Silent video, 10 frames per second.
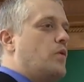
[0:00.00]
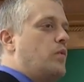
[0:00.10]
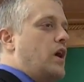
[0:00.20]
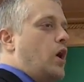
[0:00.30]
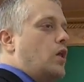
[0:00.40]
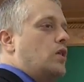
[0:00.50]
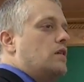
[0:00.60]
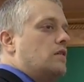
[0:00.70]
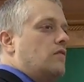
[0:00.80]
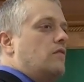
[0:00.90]
We
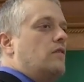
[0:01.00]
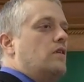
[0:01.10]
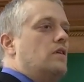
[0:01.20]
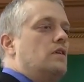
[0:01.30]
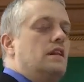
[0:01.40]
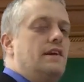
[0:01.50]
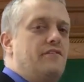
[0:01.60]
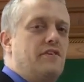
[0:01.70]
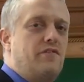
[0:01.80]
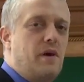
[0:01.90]
all
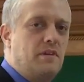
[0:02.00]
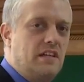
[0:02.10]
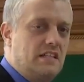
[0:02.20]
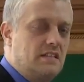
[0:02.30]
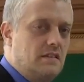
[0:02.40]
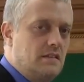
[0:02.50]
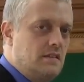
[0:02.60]
live in families,